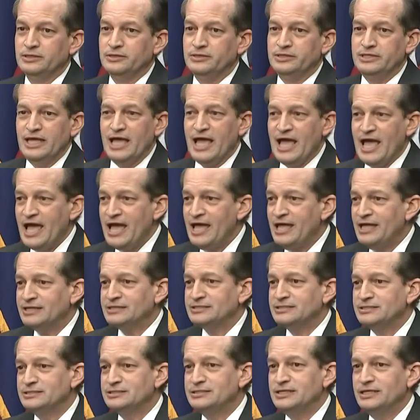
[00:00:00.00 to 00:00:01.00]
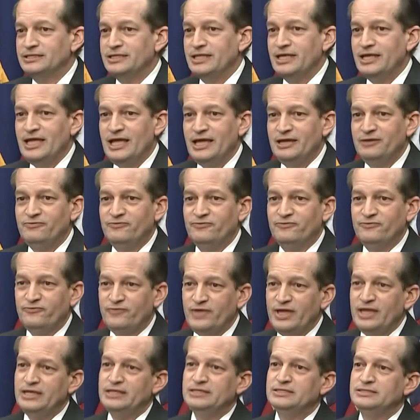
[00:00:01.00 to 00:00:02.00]
The acts that they had
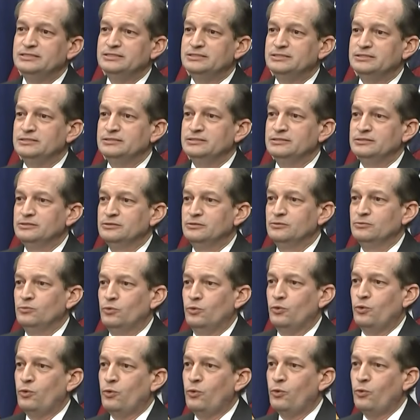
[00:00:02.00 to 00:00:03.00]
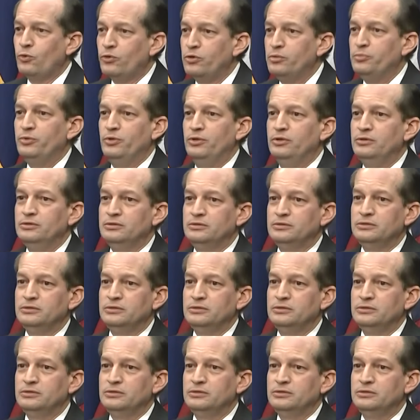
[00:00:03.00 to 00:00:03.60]
faced were horrible,